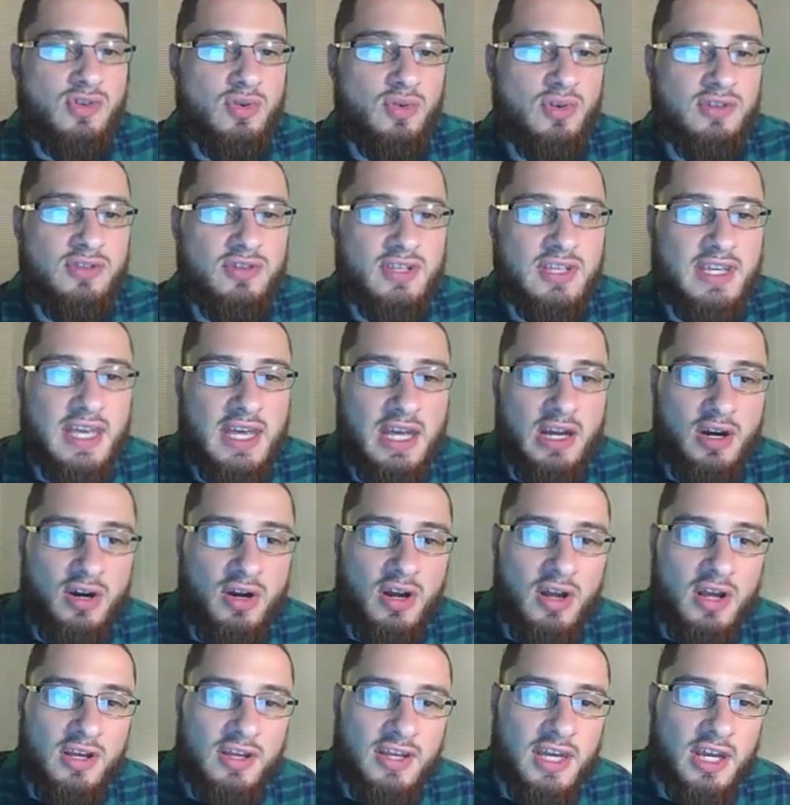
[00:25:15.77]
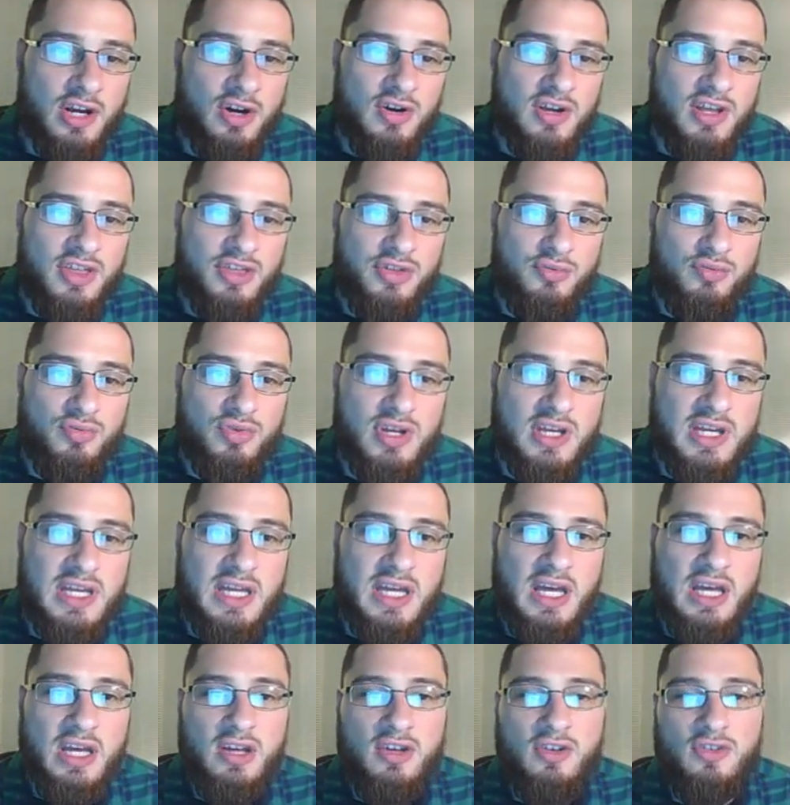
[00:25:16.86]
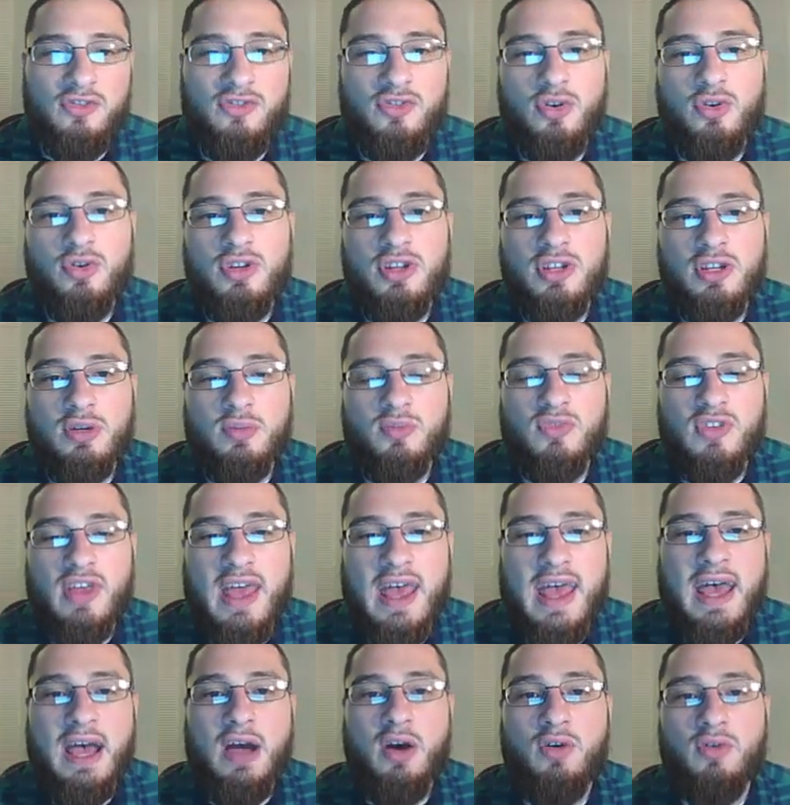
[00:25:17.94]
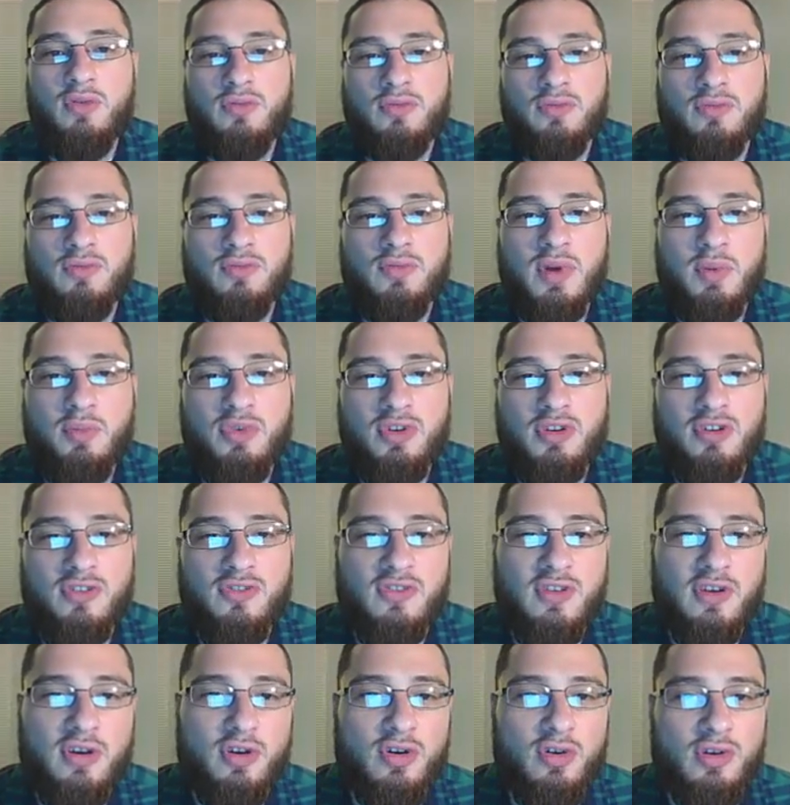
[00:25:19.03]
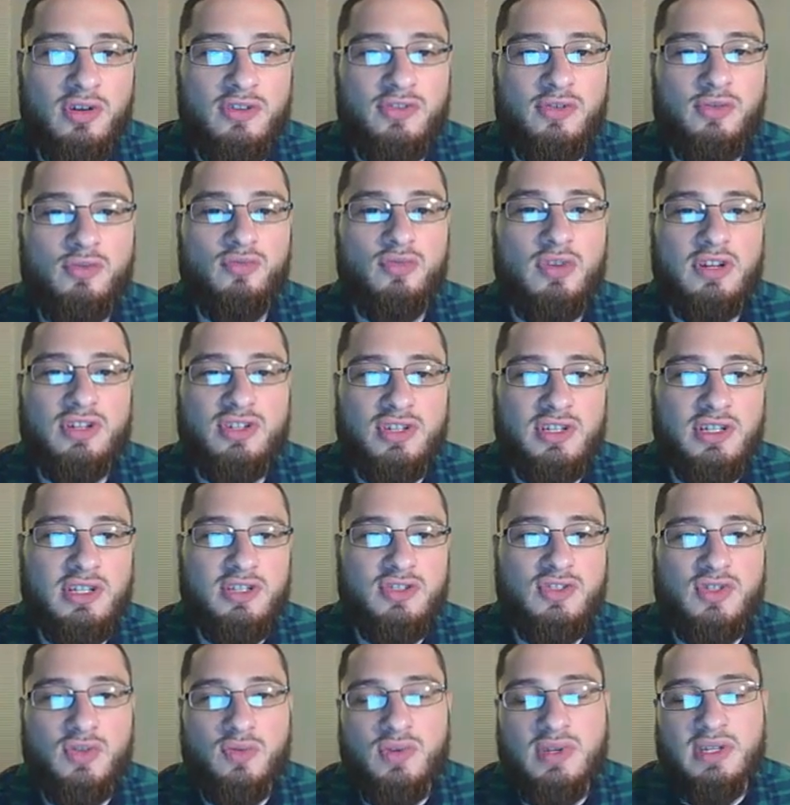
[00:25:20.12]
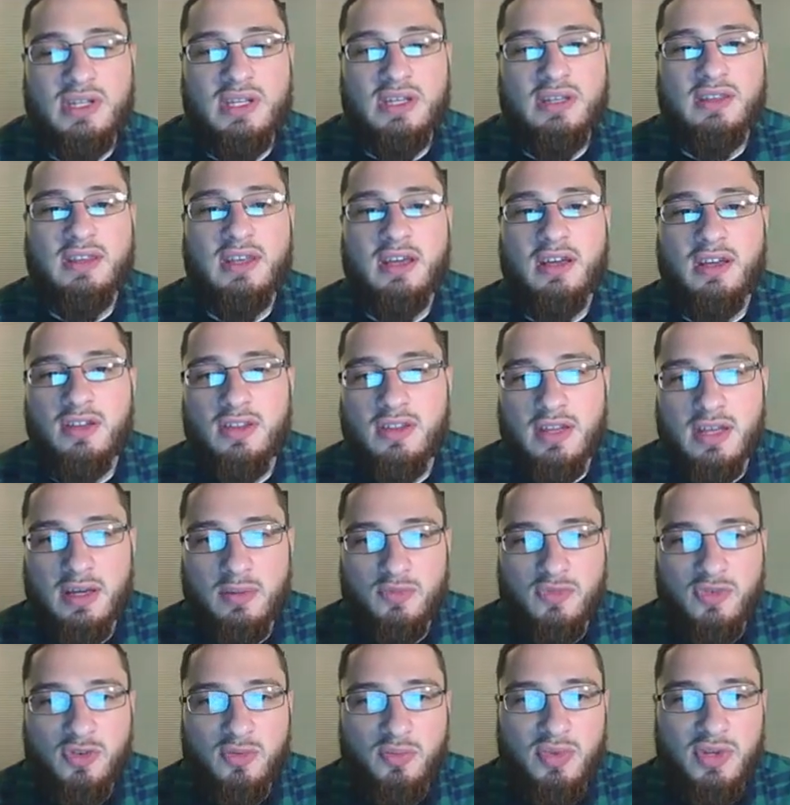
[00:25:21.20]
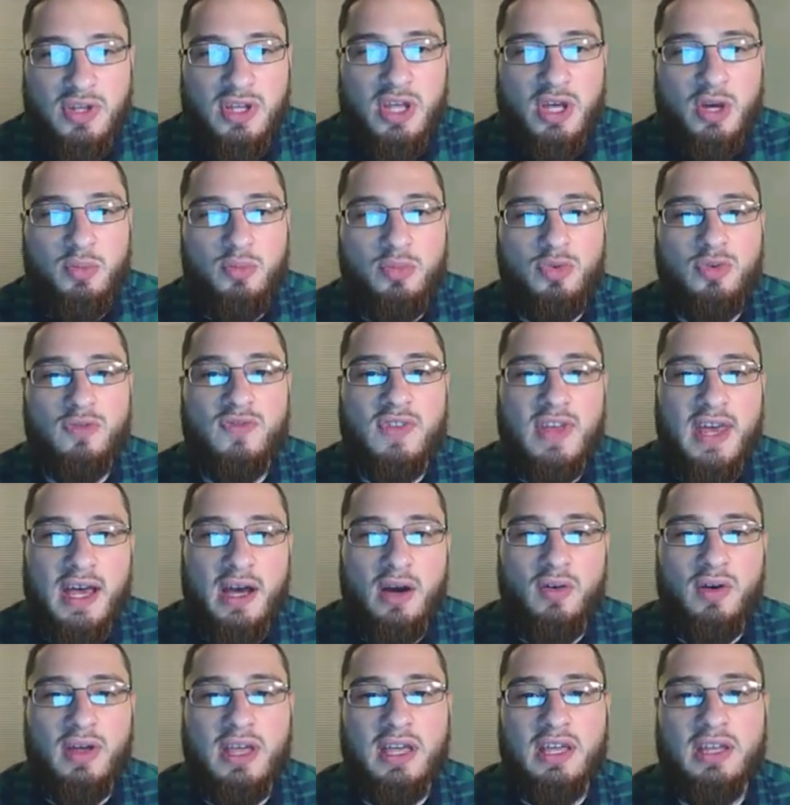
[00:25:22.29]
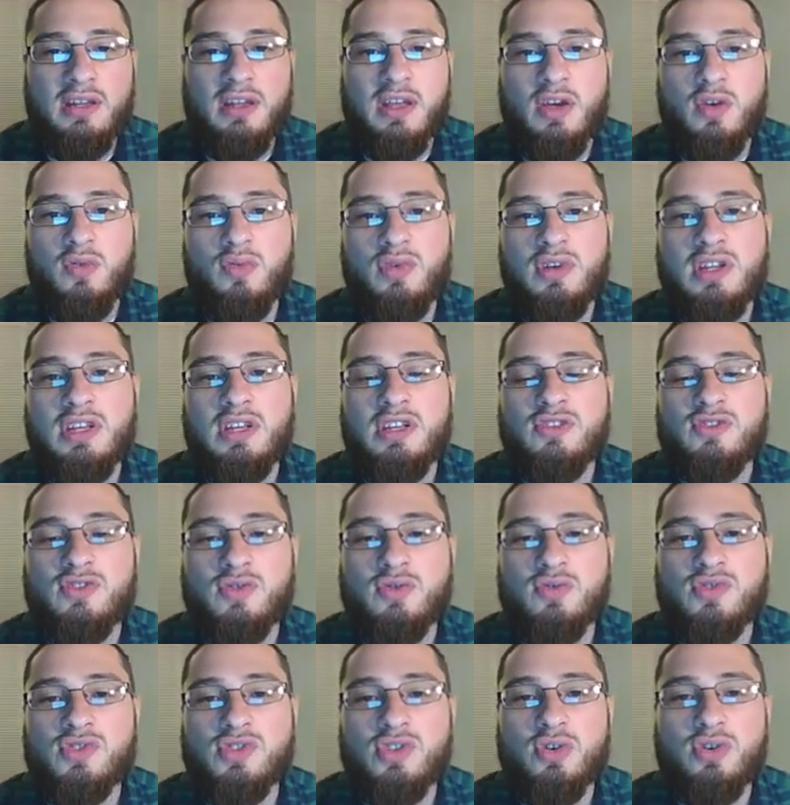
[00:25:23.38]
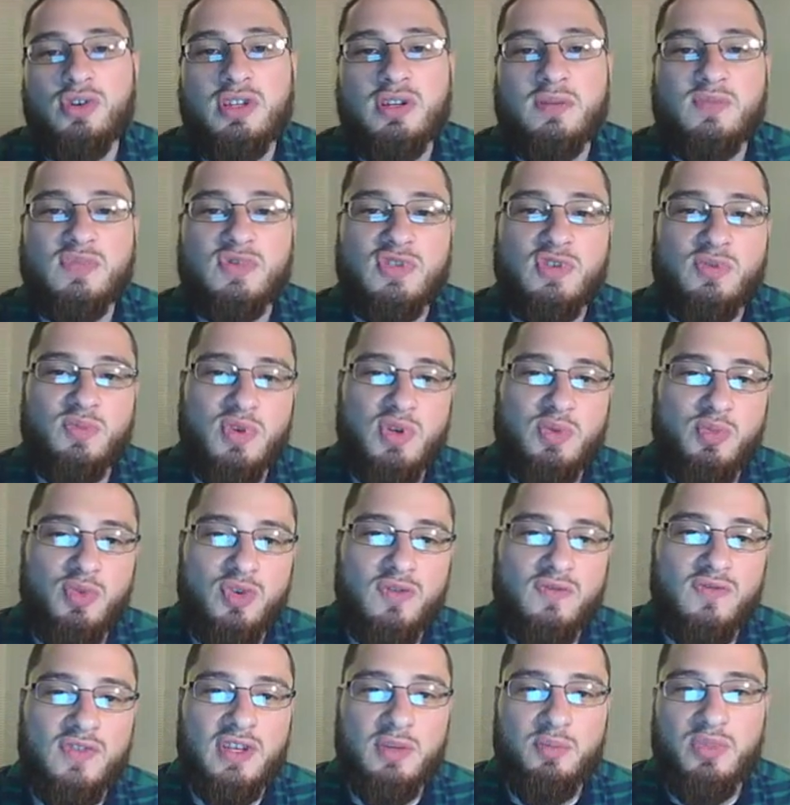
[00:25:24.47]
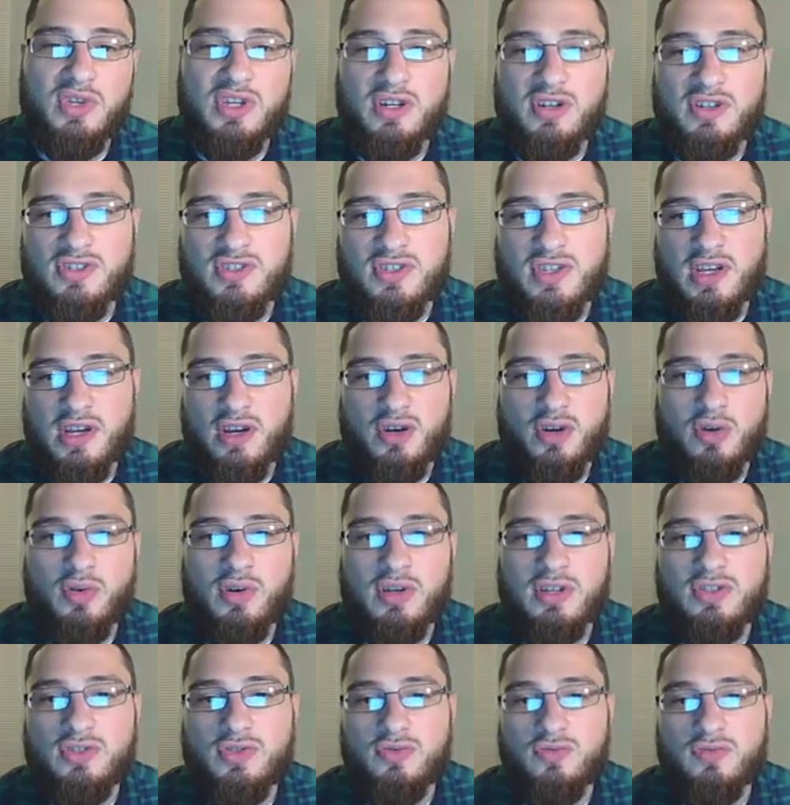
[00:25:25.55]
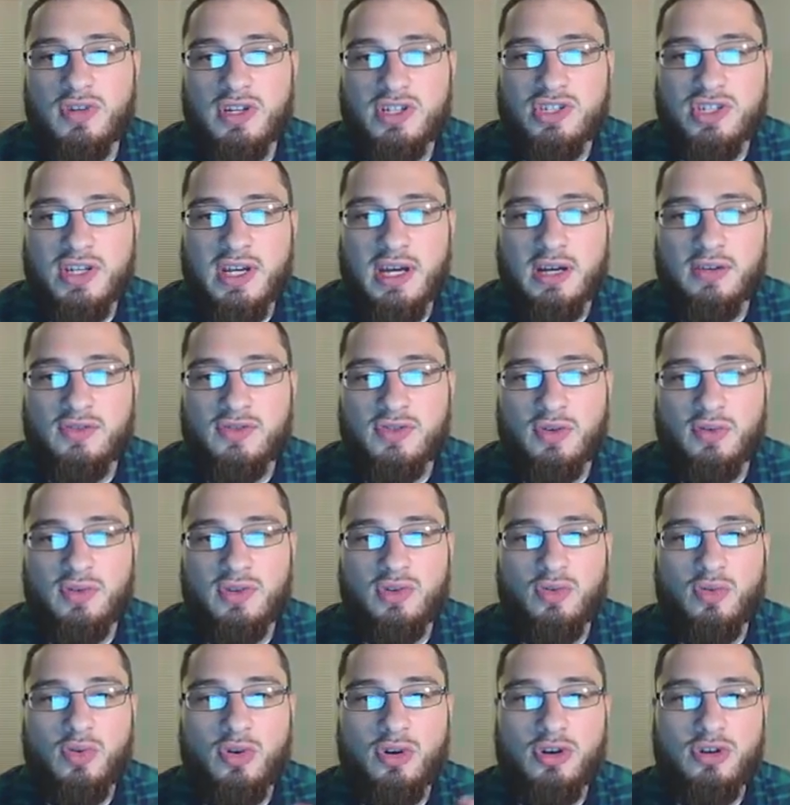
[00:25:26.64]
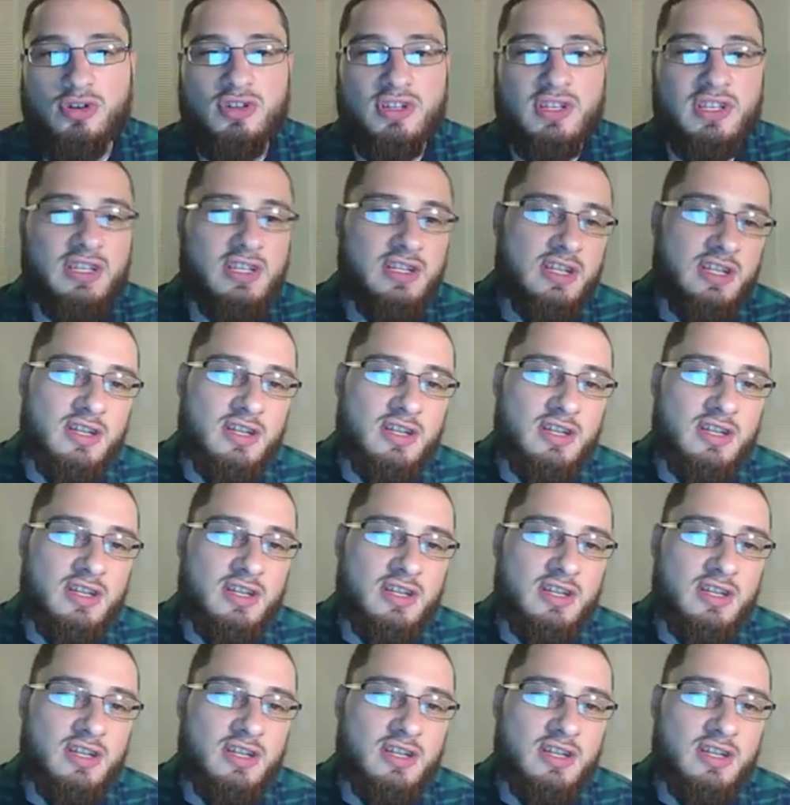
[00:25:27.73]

It's going to care, carry three sodiums out, remember, because they're going to rush in, so we need that, them to be moved out, and we need two sodiums to be moved in because they are going to rush out. So in order to